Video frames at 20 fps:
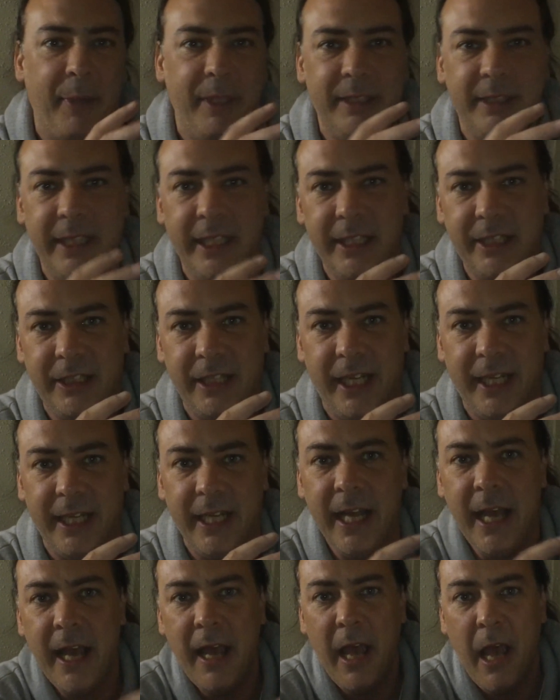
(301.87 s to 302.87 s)

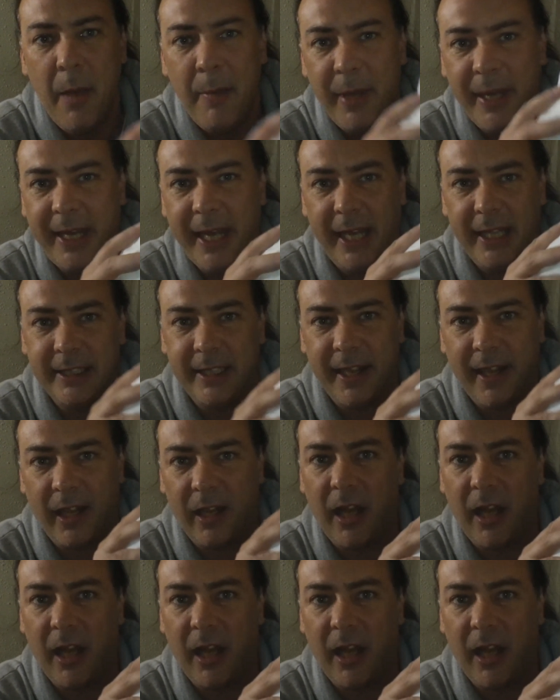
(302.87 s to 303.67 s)
position because of the